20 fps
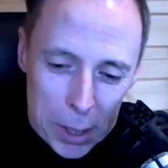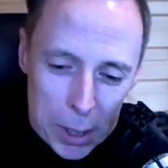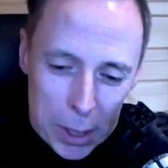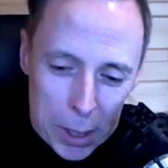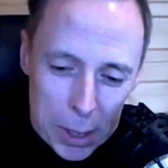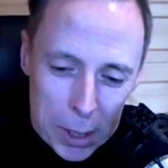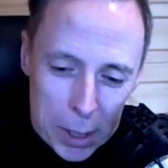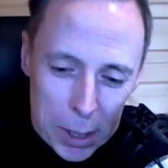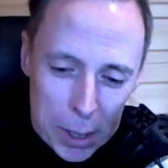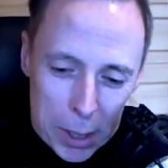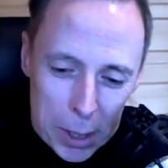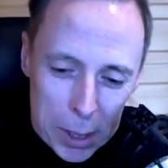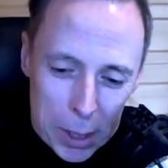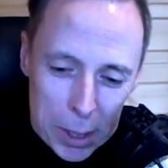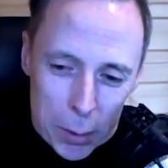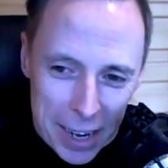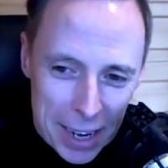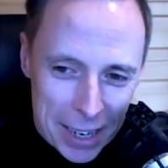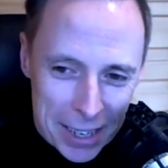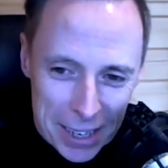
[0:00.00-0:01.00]
But at that
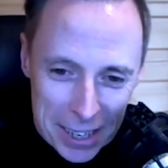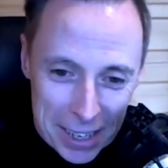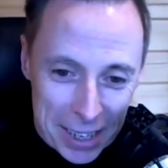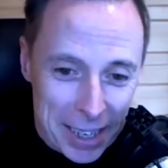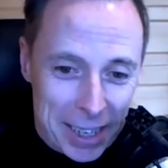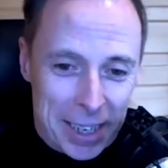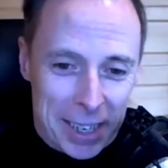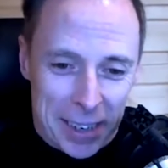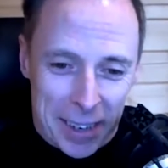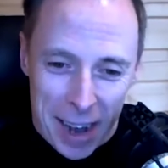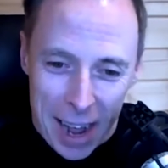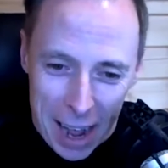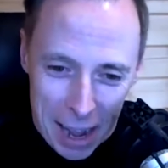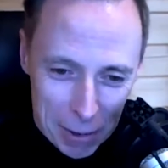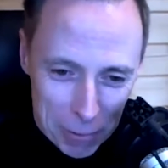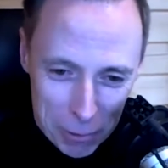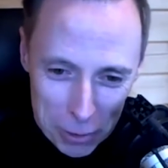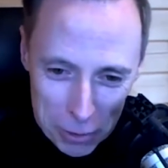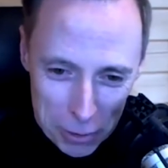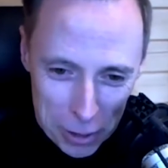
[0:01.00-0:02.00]
stage, I didn't
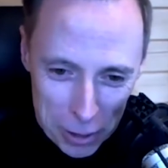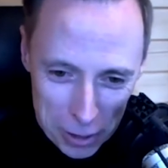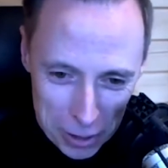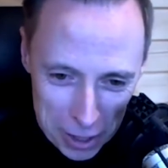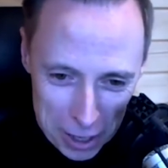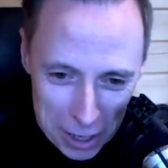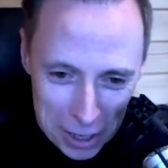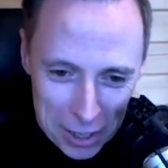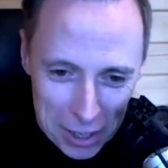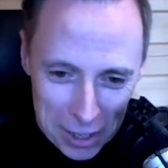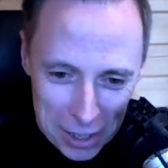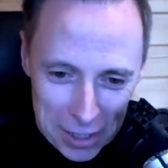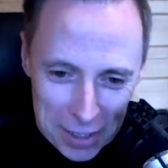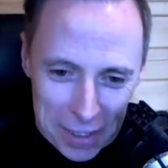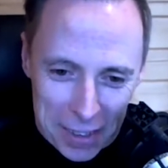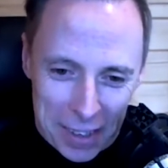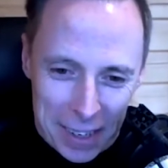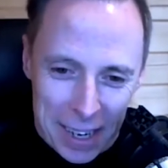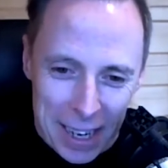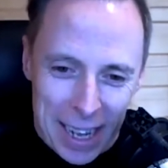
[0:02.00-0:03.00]
have 3 good
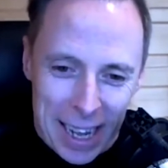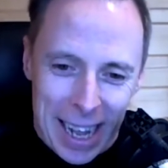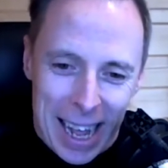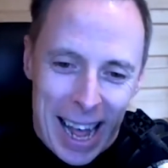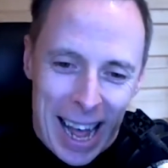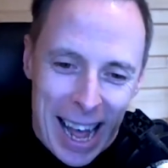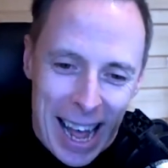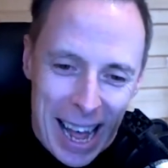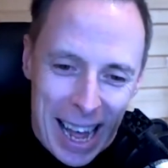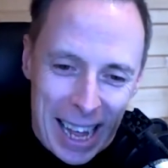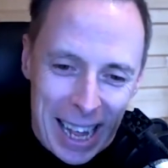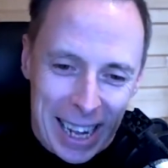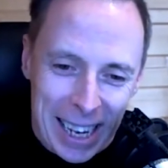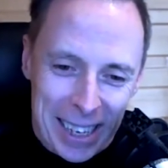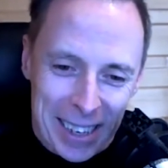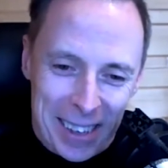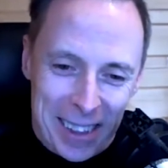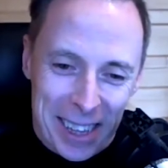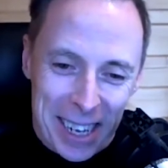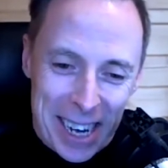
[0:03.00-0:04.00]
articles. And
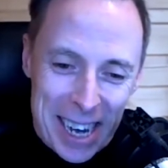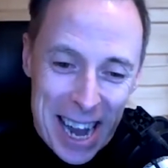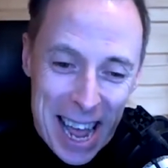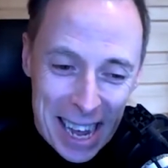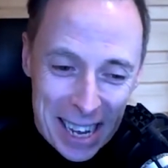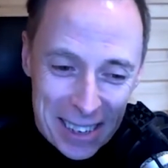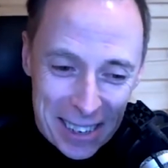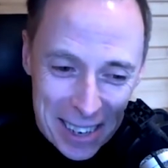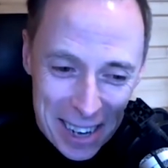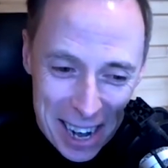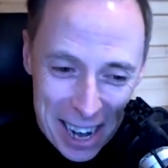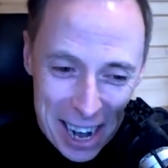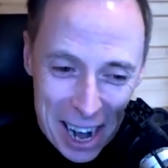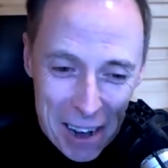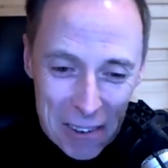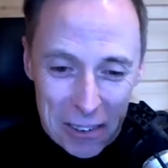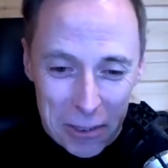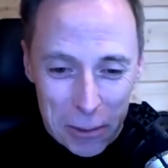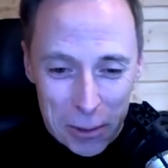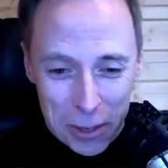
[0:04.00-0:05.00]
the next day
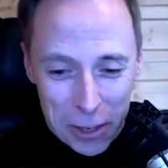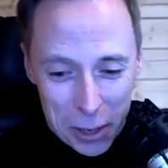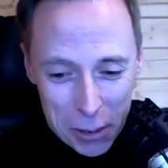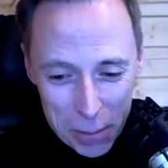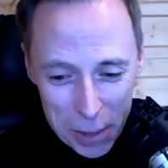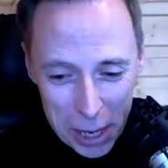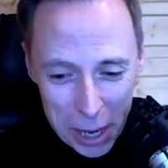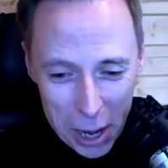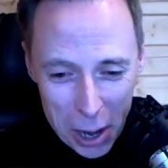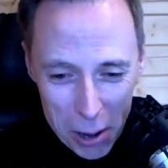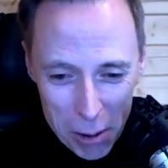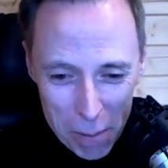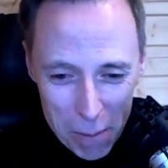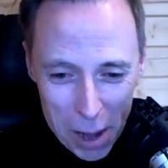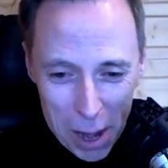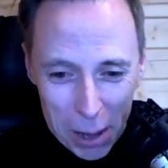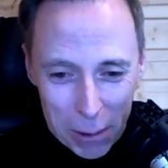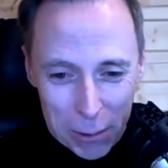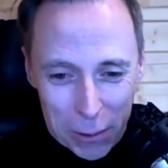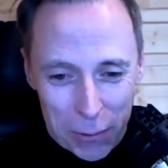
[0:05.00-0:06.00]
after I was coming home,
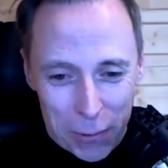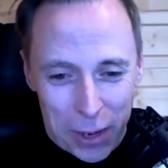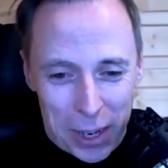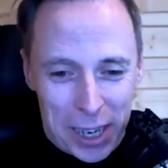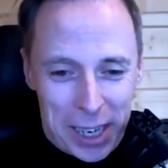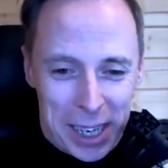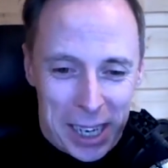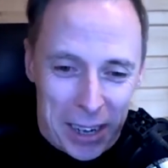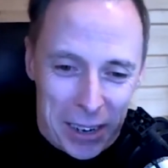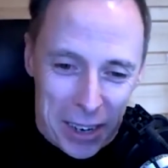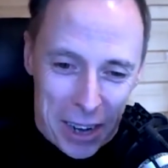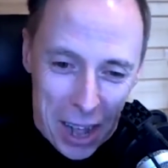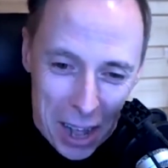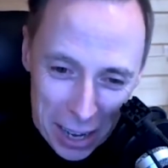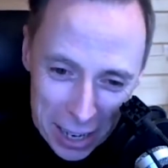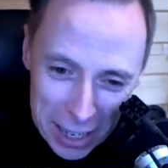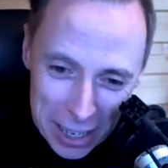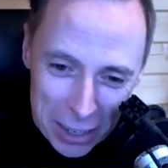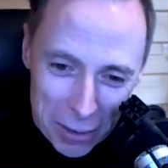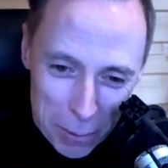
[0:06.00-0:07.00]
I was flying out on
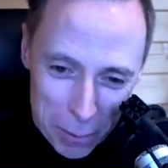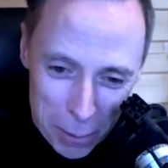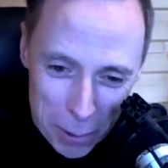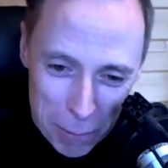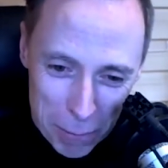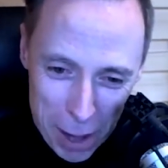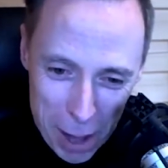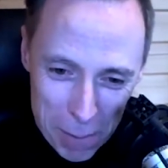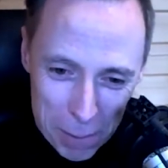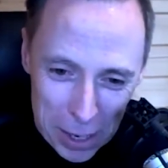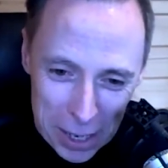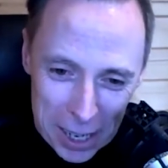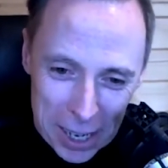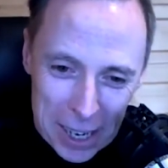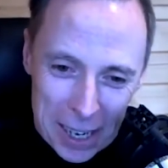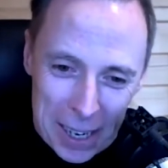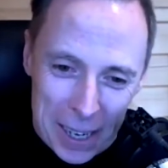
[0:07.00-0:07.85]
holidays with my family.